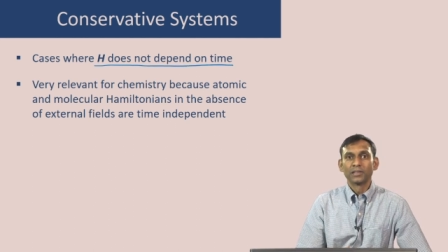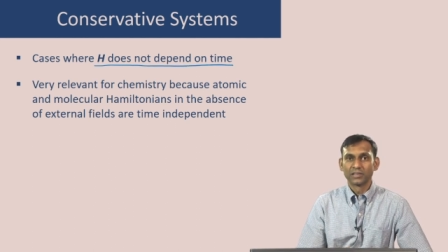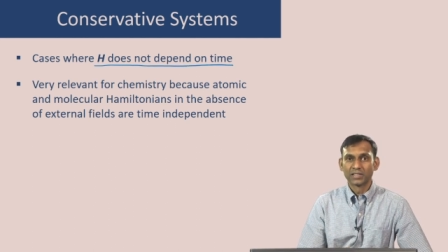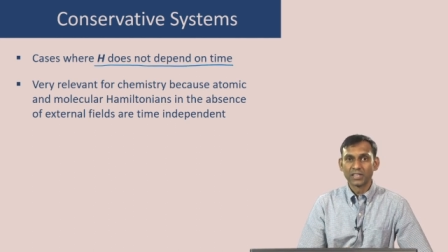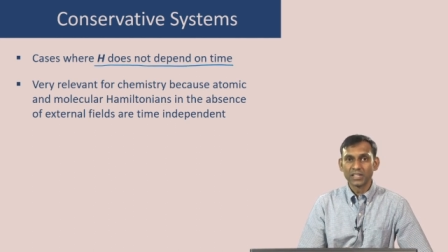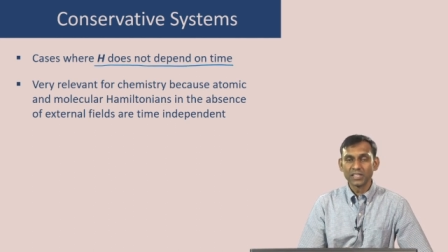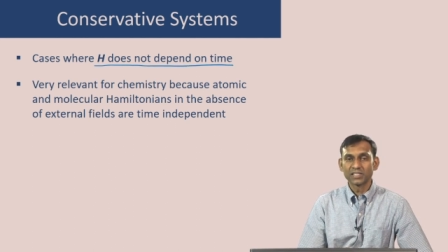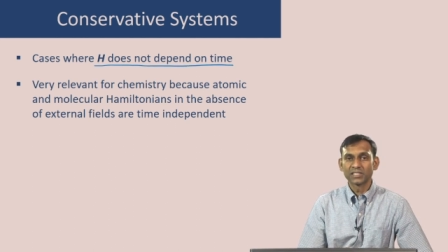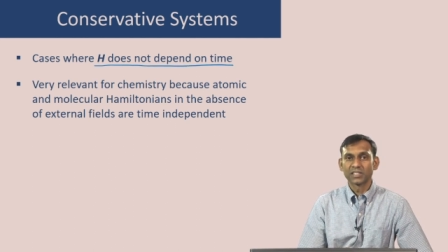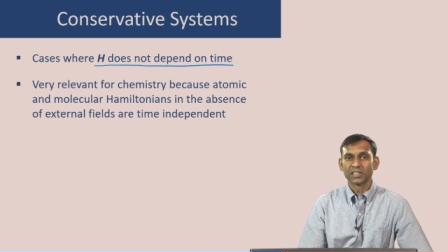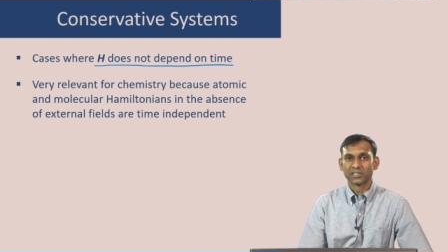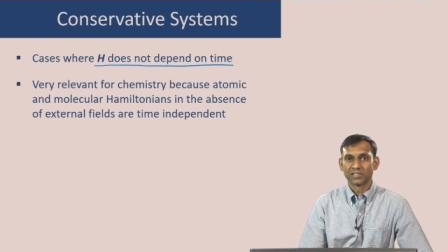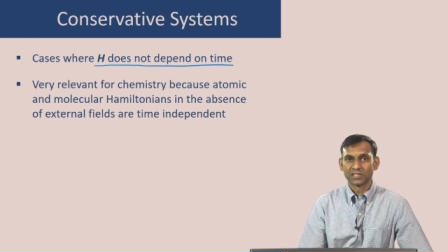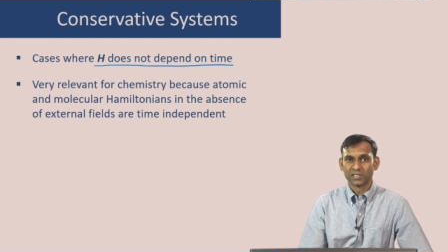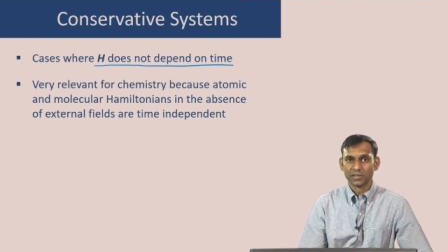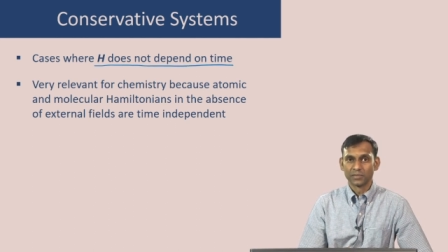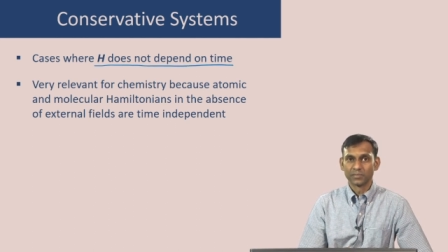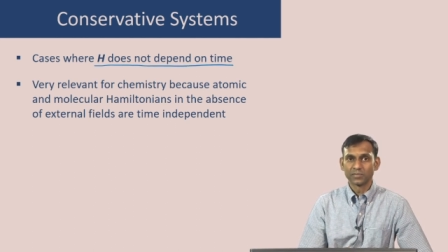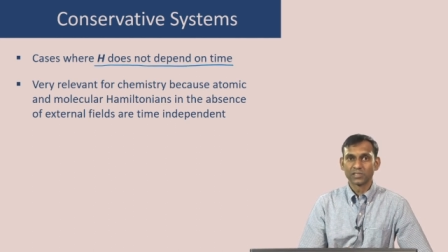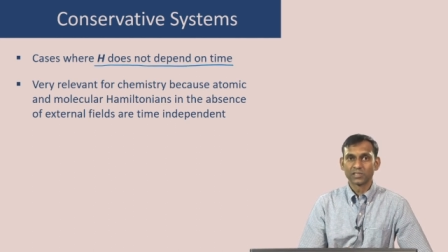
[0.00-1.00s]
These
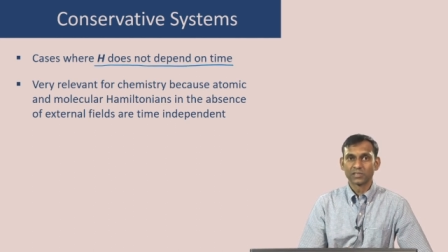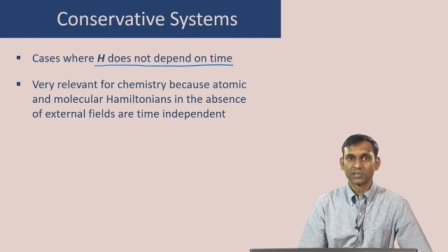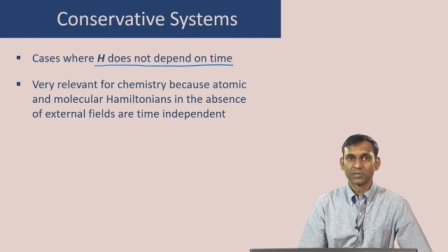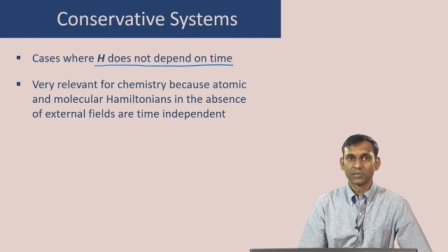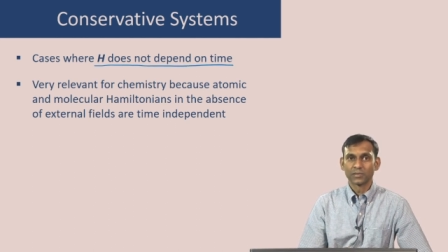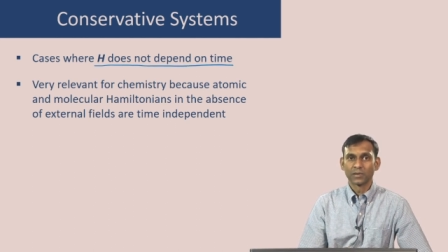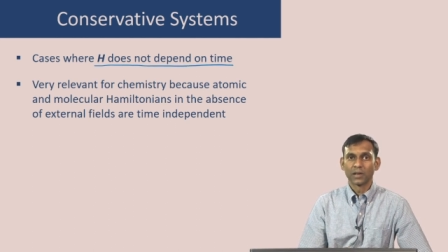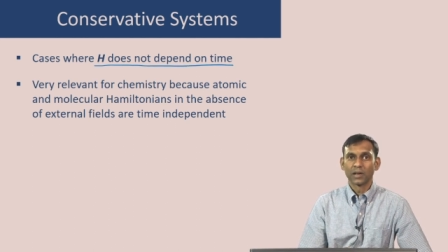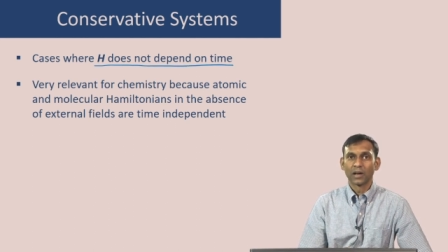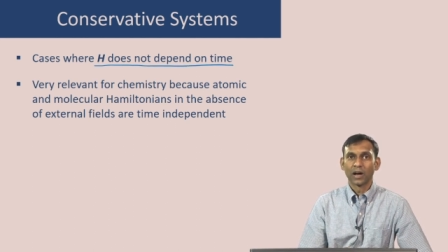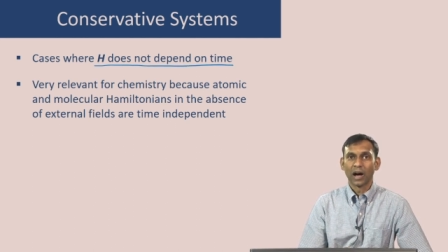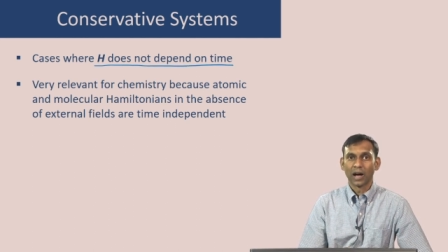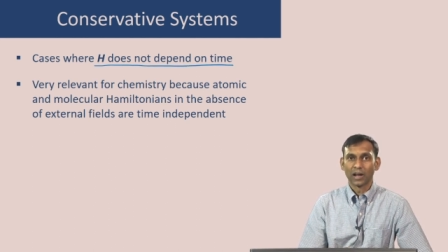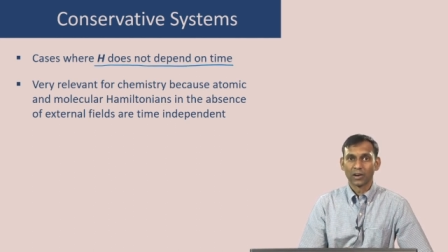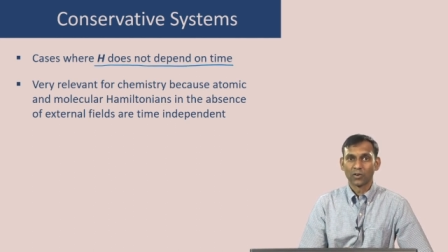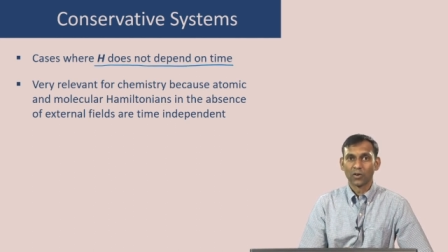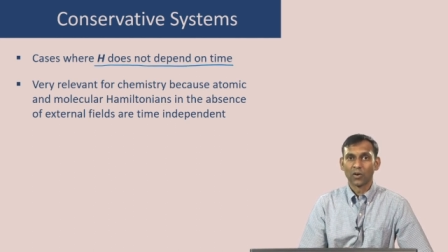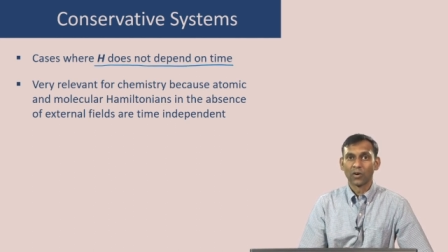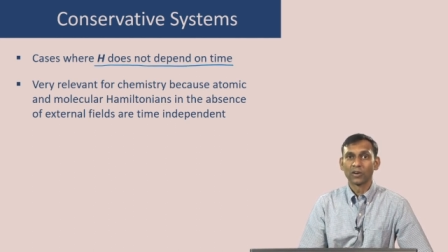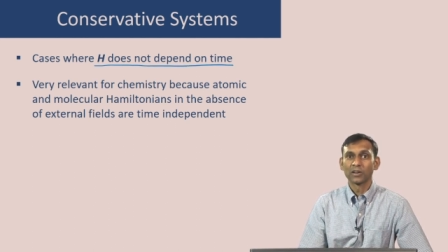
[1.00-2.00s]
systems
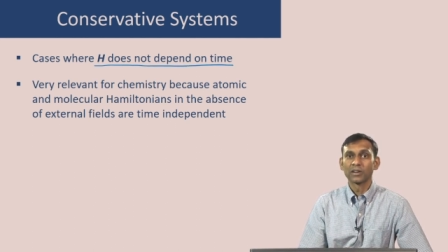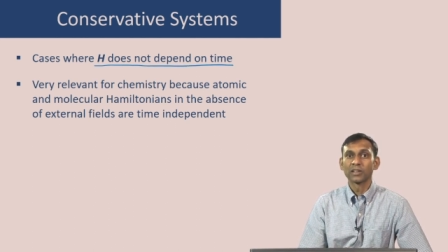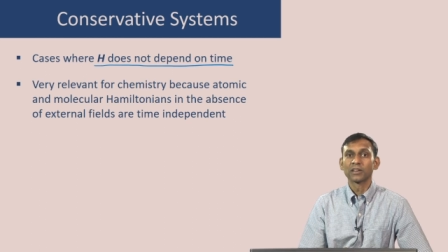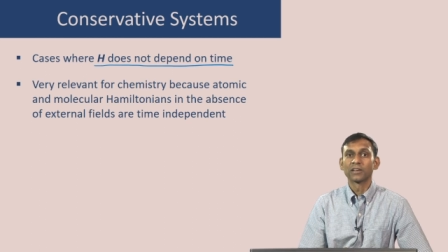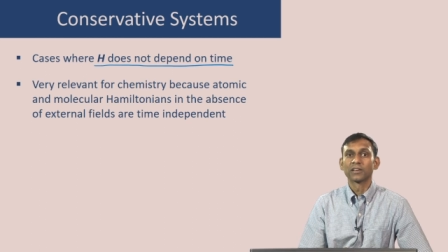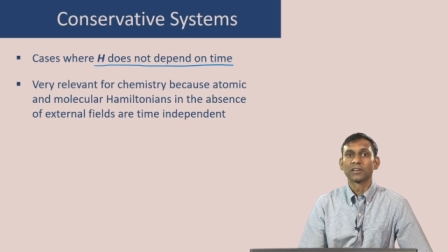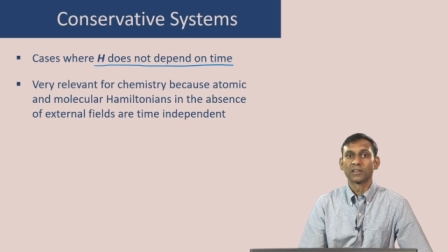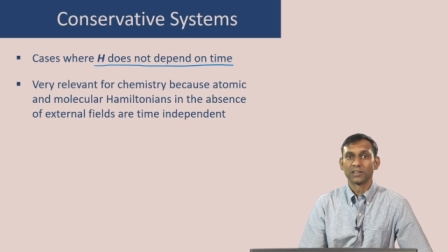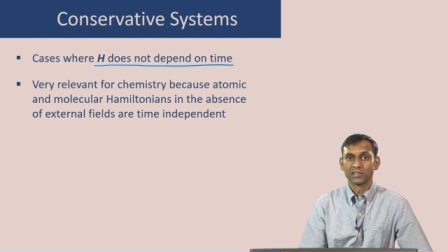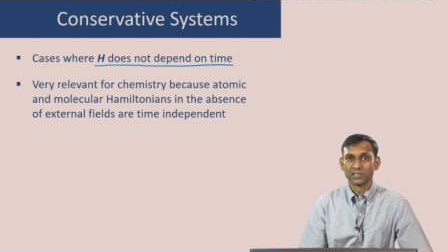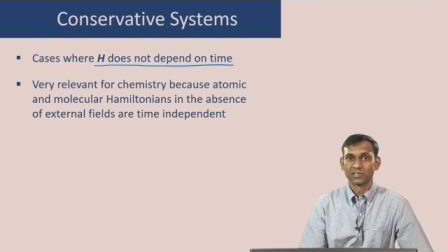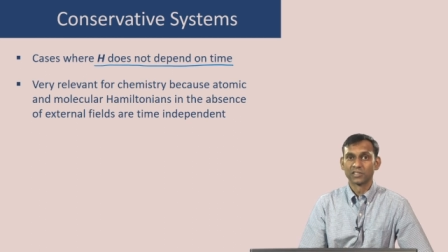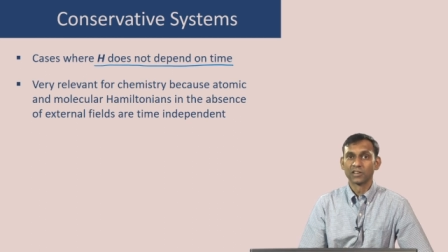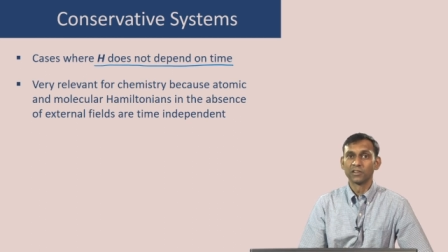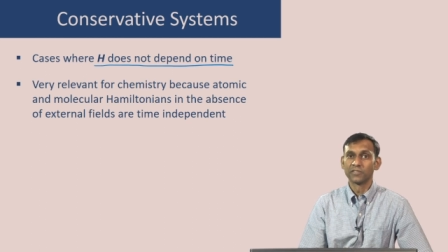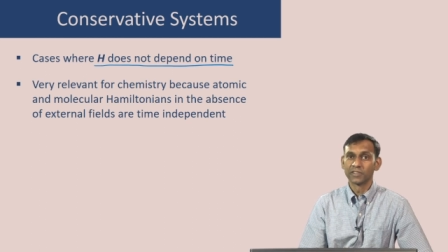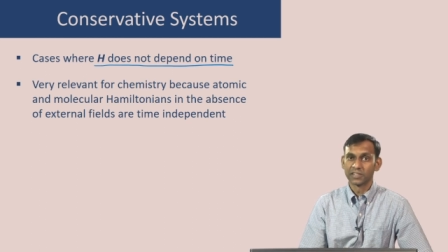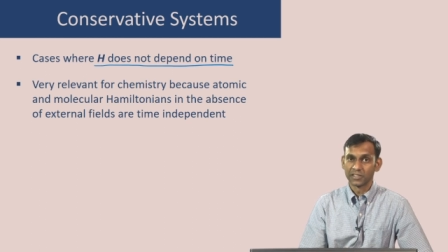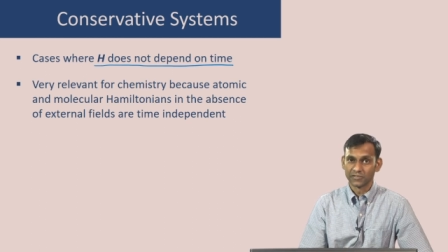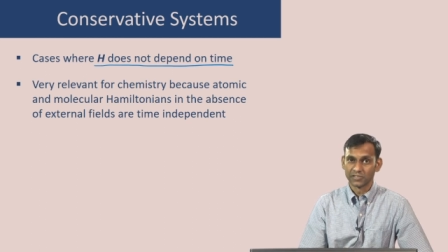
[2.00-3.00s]
are called
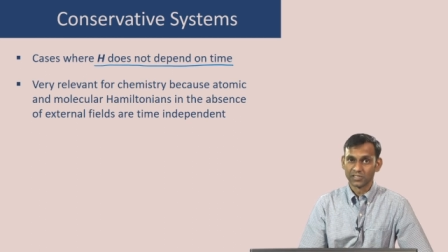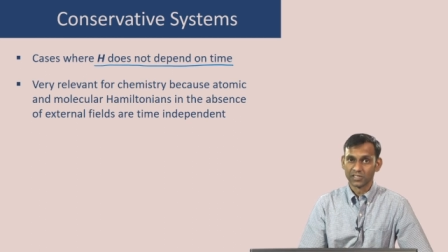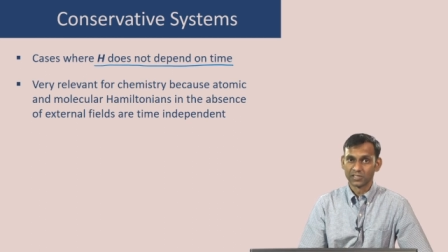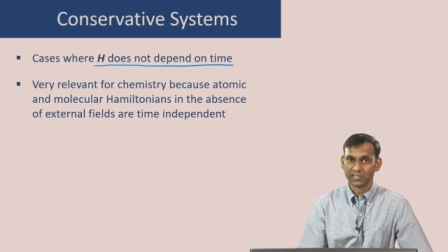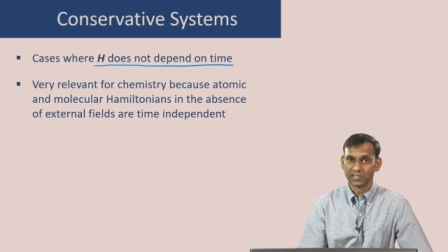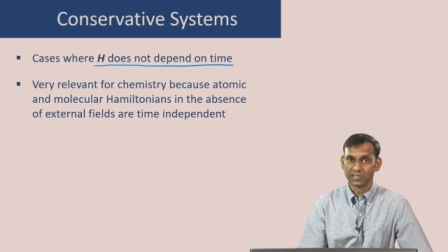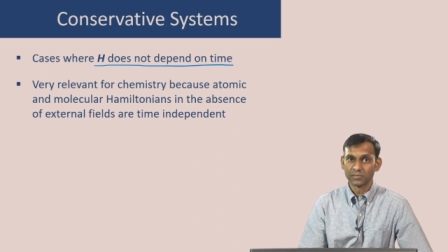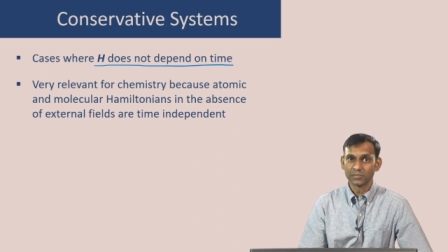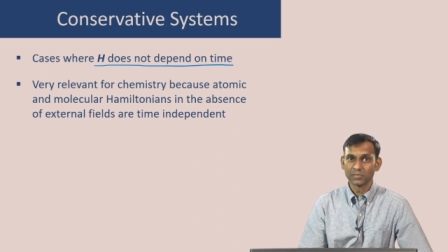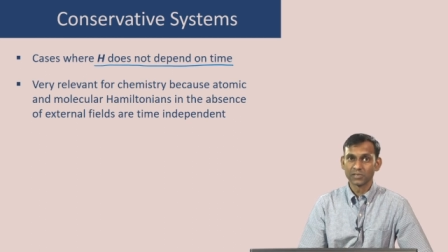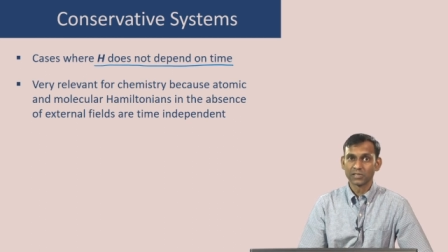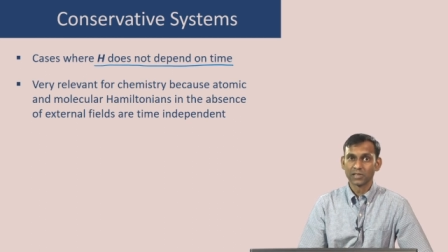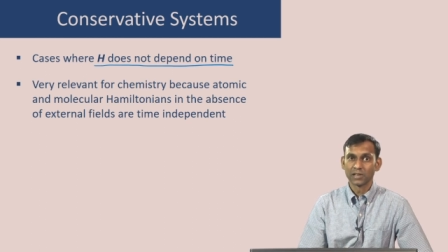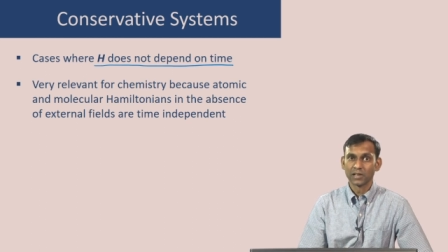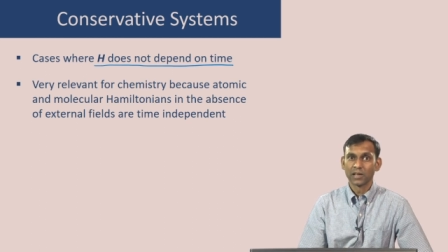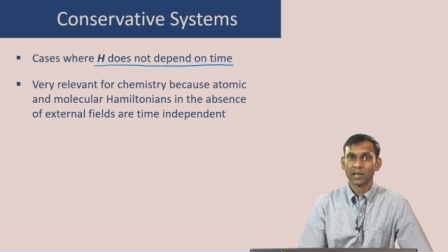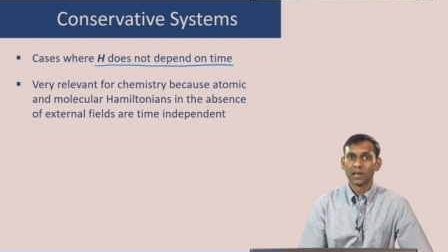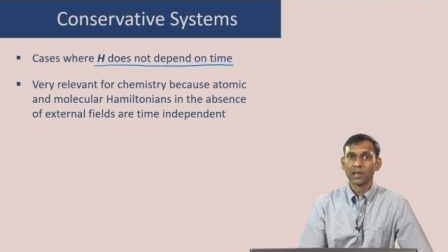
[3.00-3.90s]
conservative systems